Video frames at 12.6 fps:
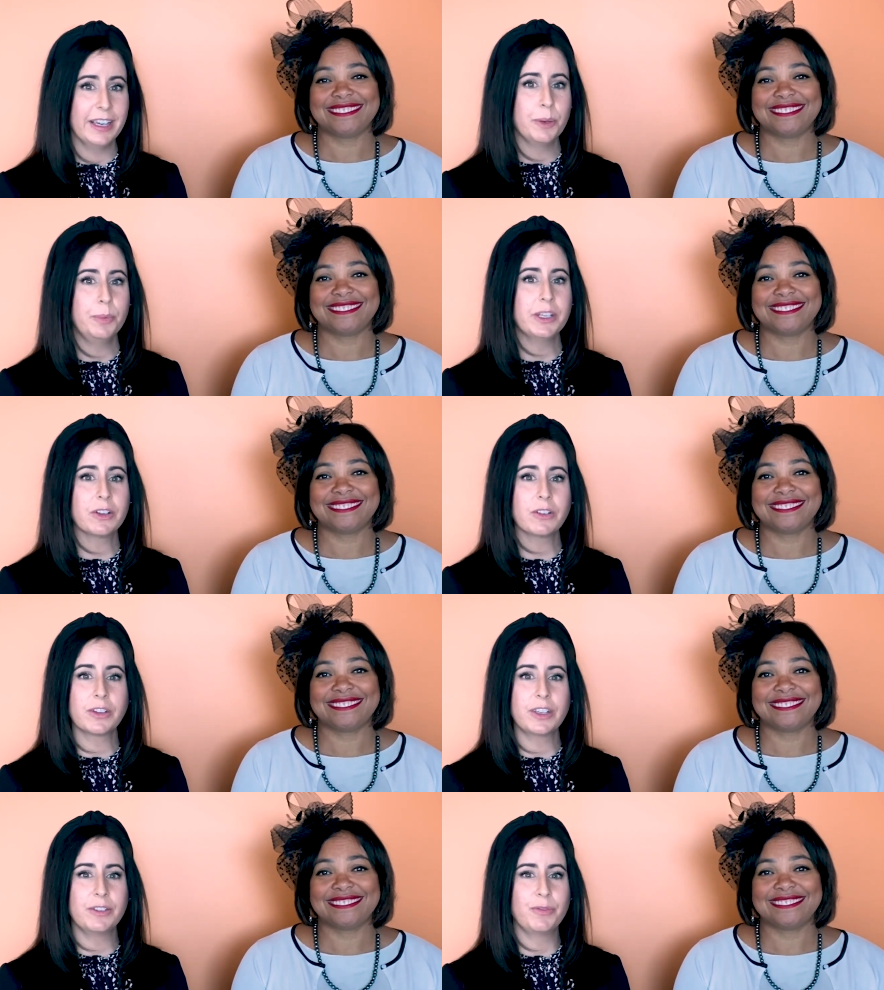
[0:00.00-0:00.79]
Speaker 1: We are
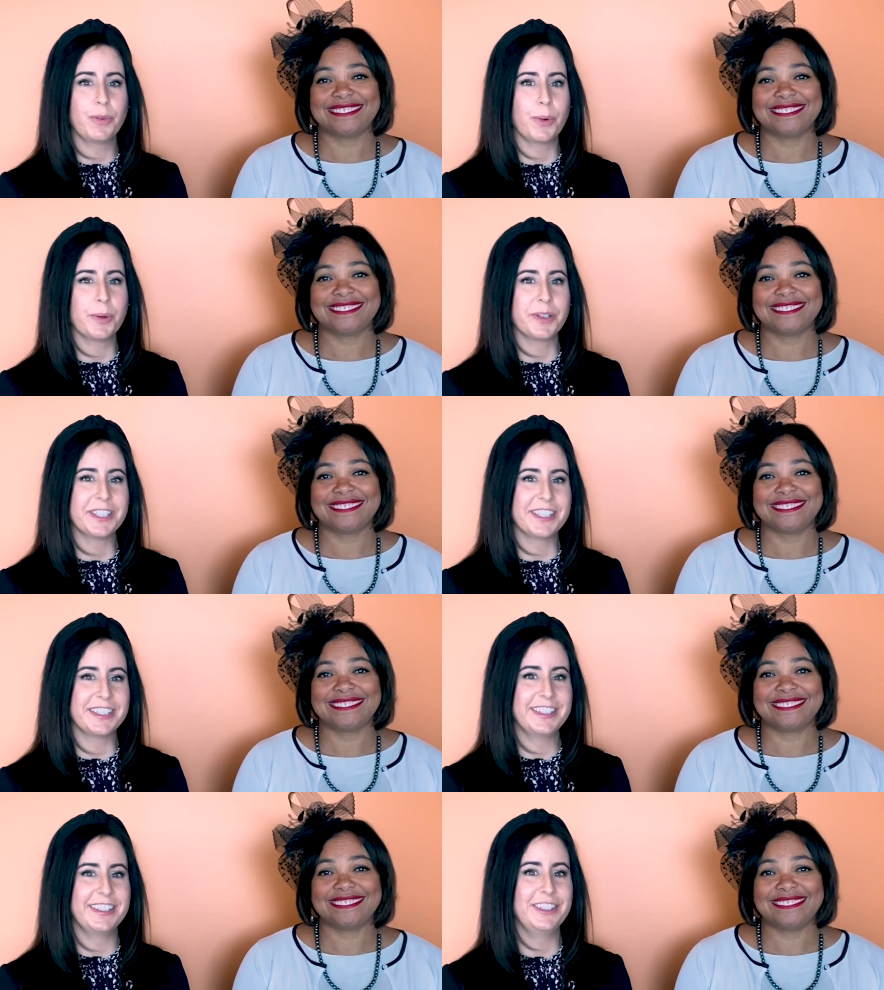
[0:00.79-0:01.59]
looking forward to
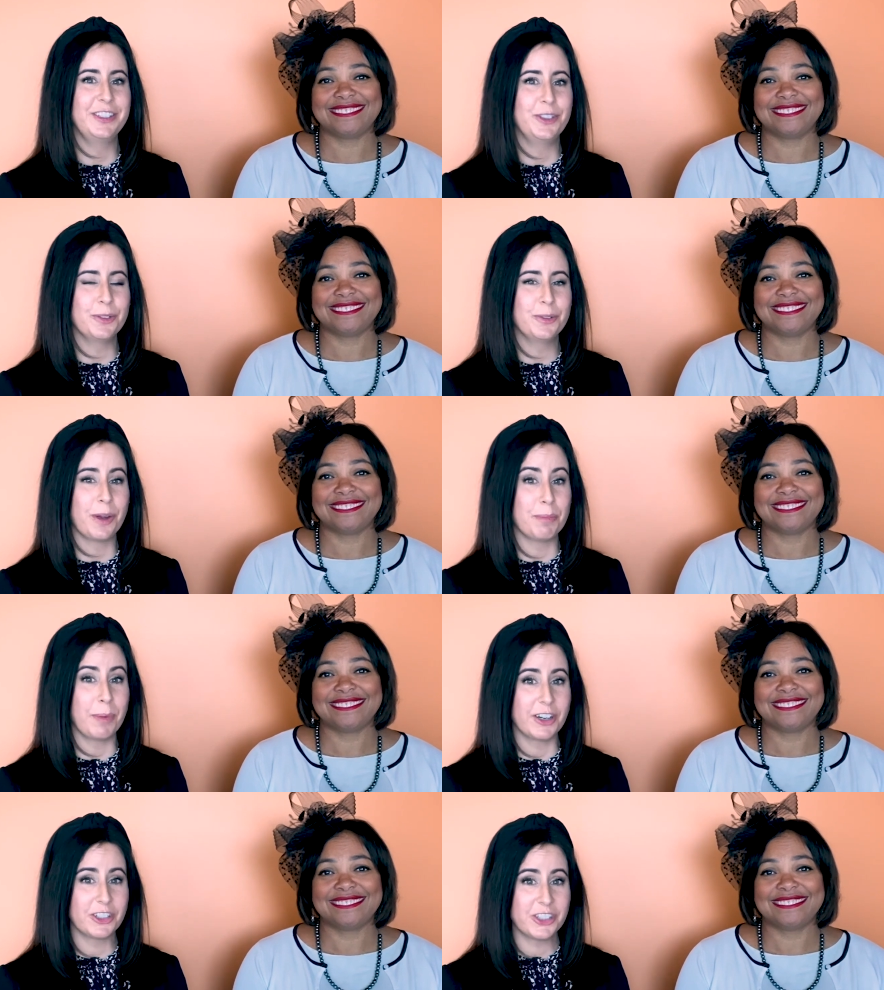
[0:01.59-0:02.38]
seeing you on
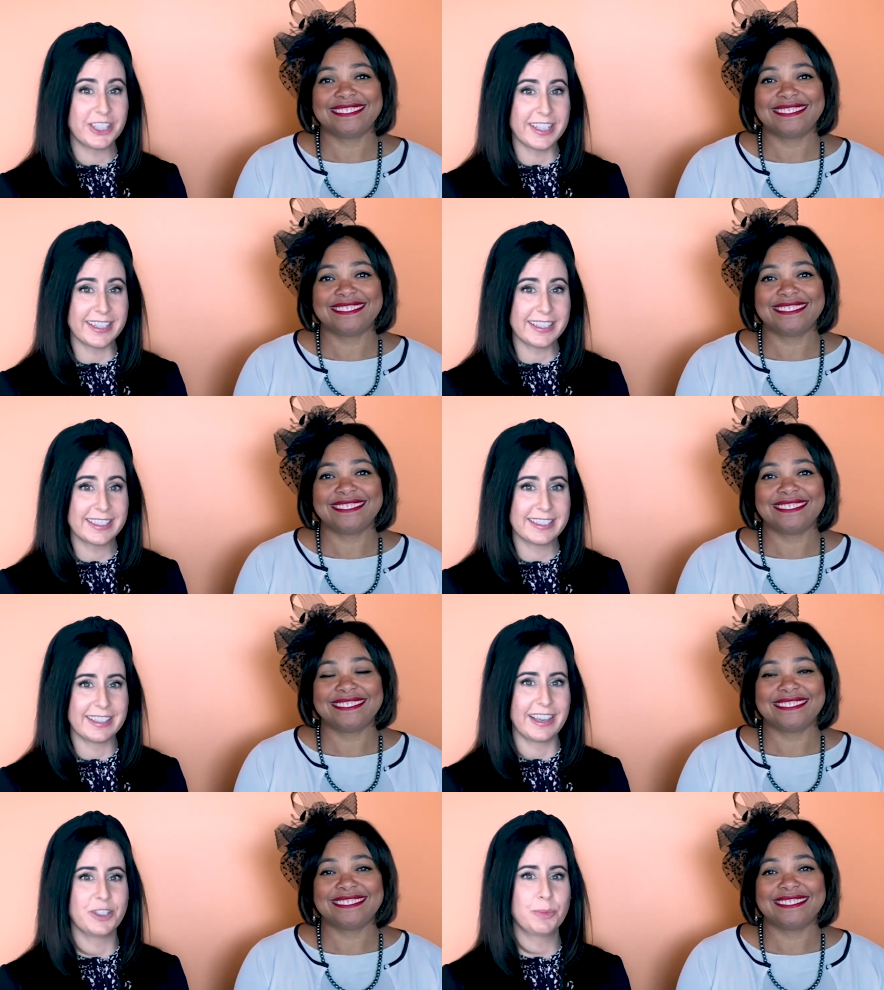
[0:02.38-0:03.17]
March 6th
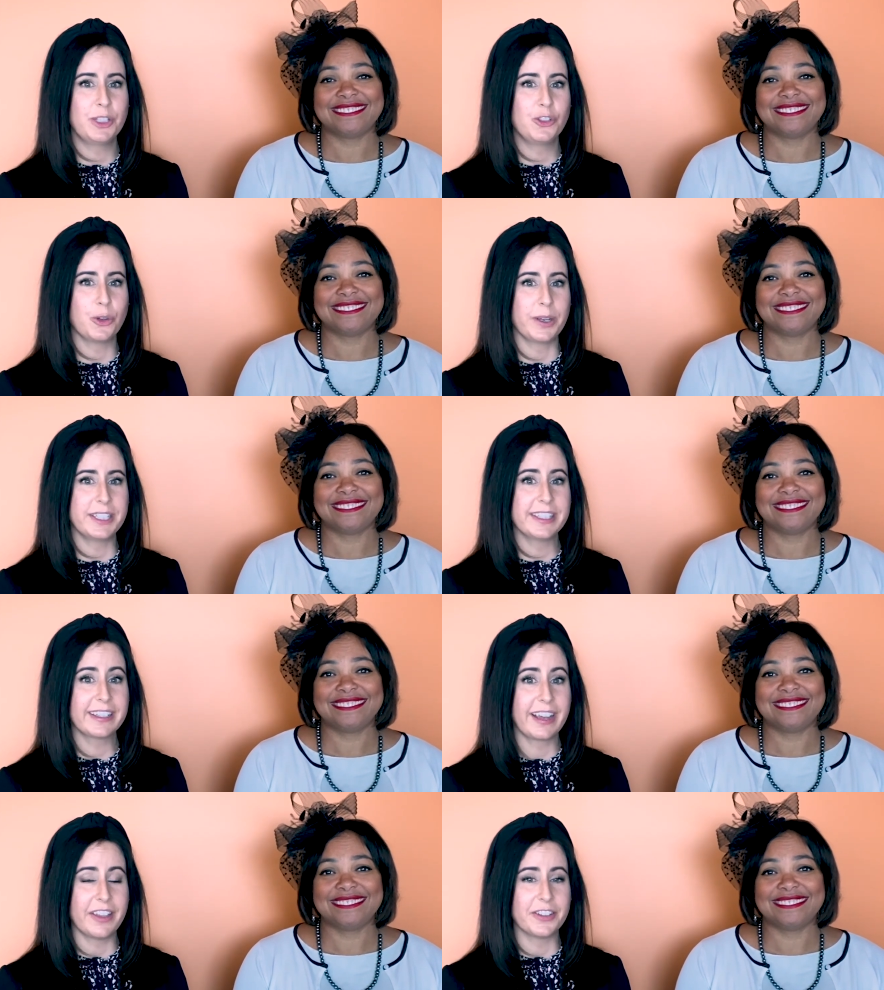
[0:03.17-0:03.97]
as we join
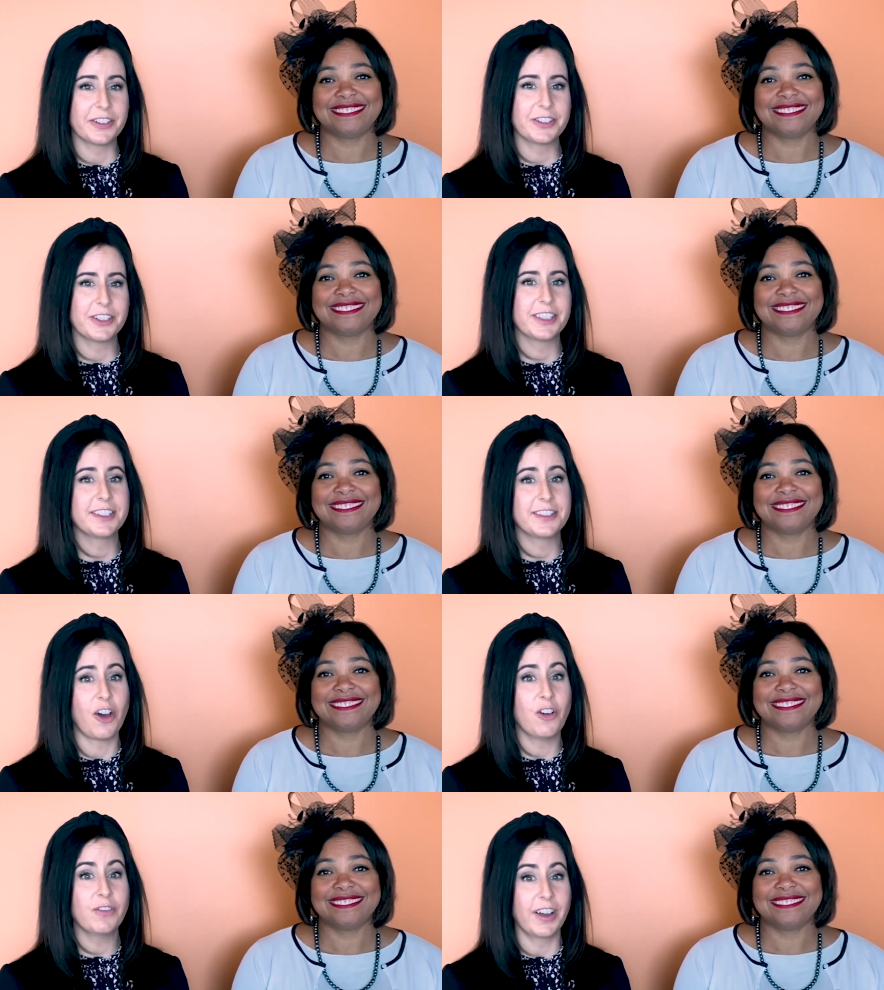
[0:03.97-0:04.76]
together to
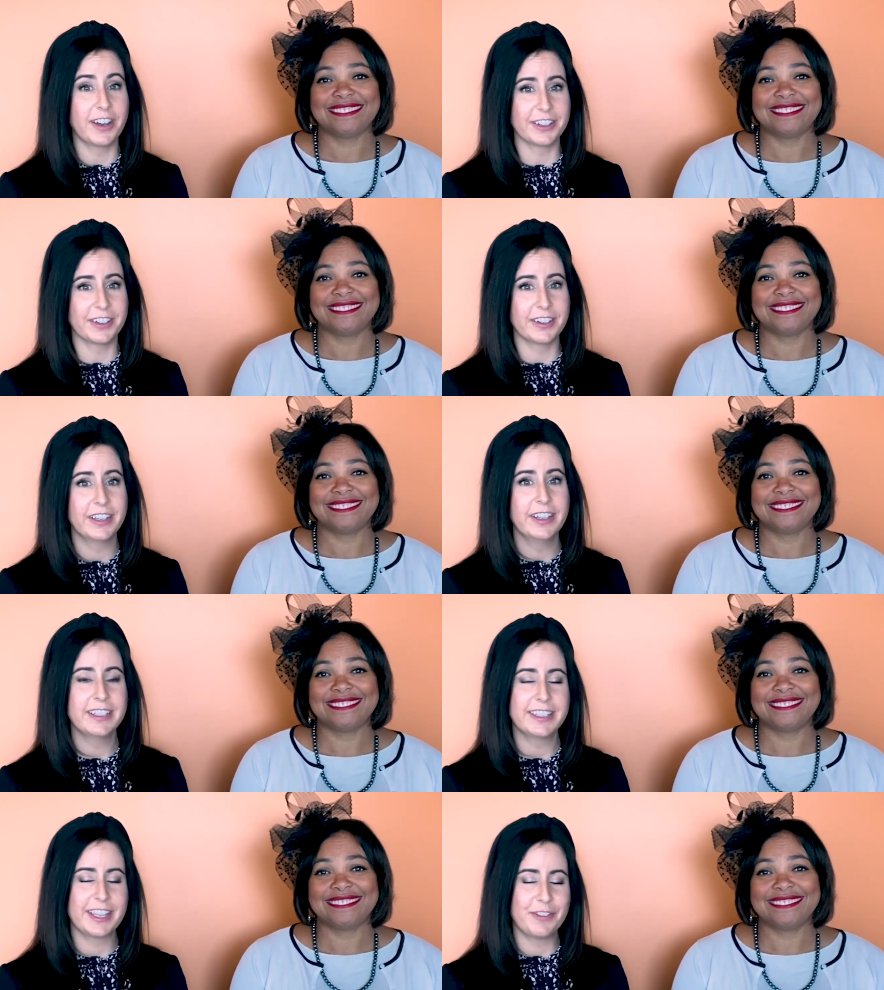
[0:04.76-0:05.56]
solve hunger
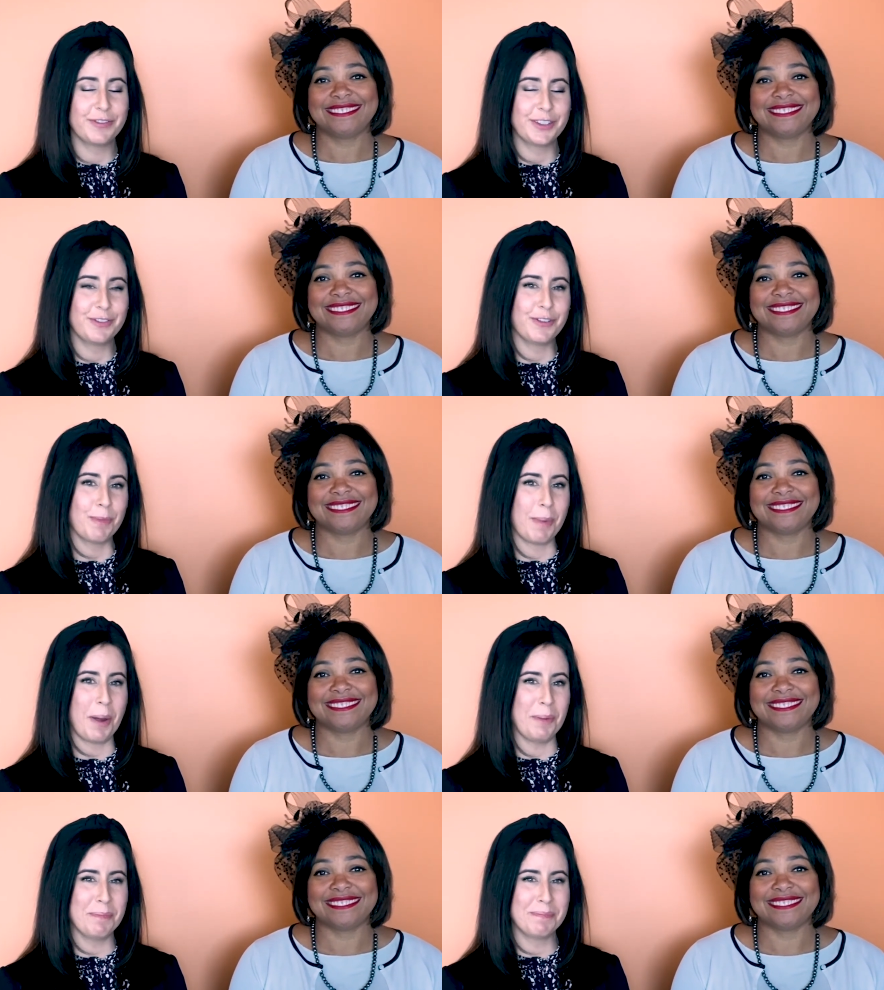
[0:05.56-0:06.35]
safely from
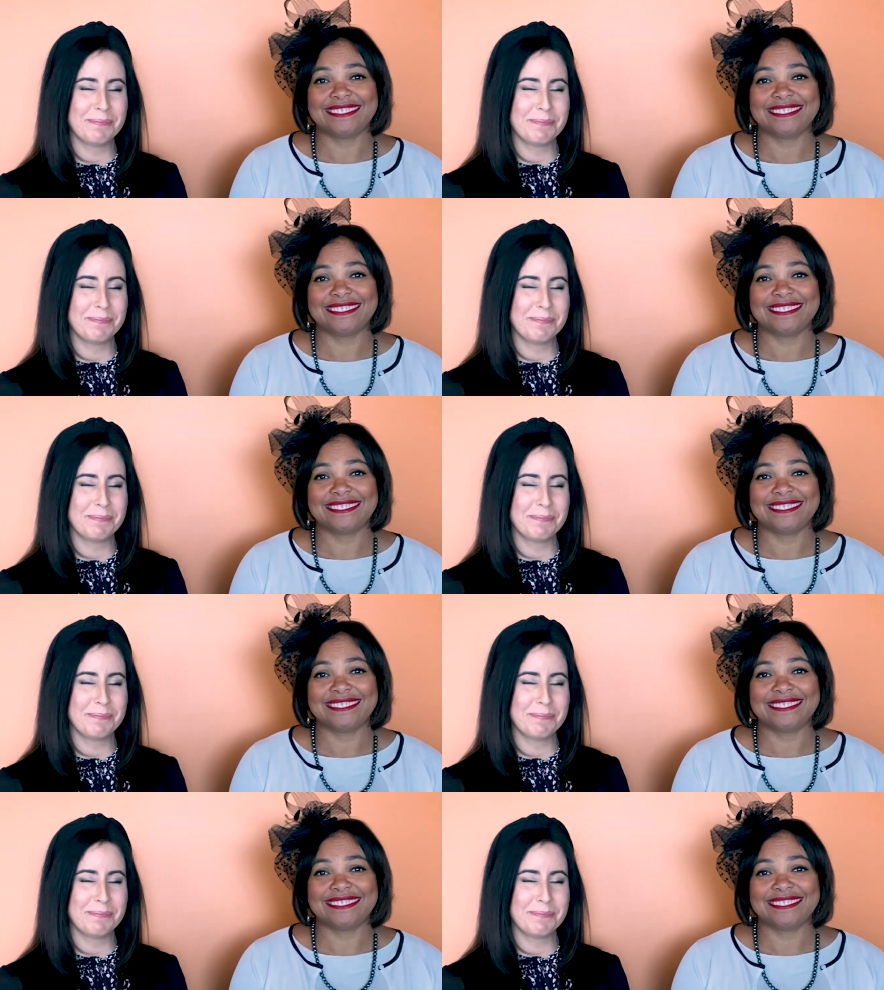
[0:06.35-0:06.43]
home.